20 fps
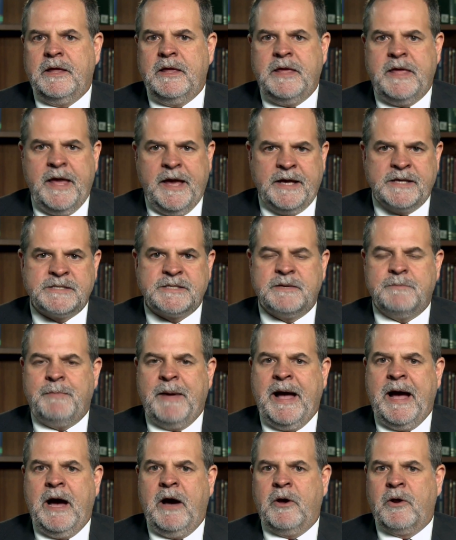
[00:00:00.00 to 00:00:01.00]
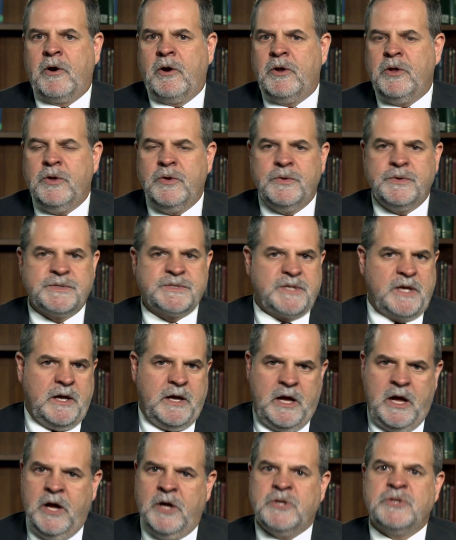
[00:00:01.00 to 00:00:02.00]
guess about or use
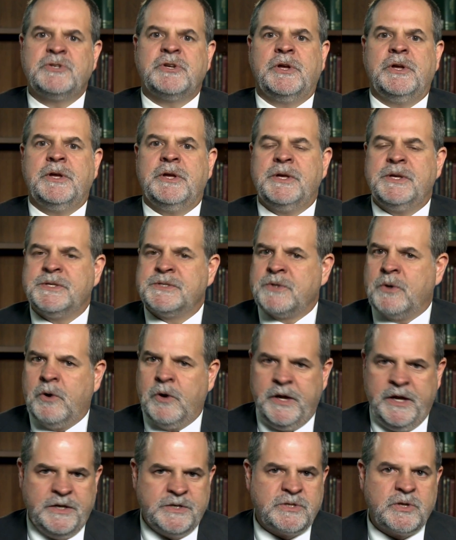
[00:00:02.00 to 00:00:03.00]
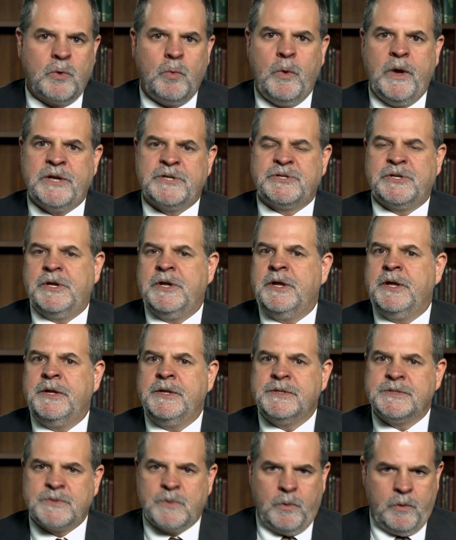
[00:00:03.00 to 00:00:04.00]
hunches or
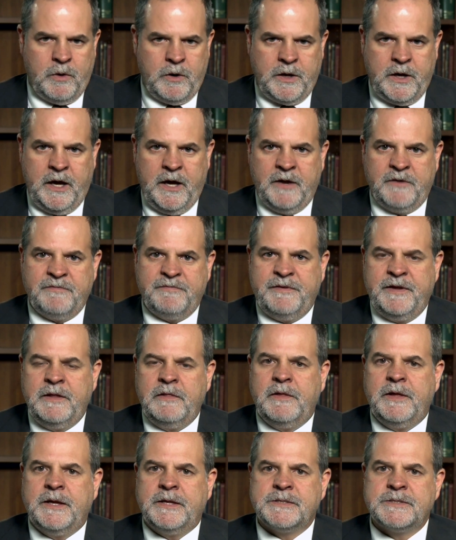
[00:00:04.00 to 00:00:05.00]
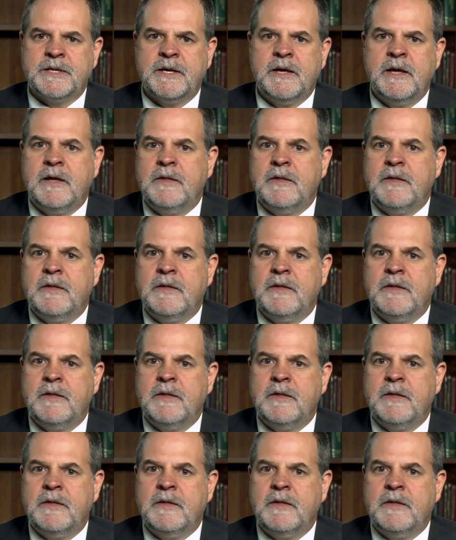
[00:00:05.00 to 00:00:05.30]
intuitions or gut feelings.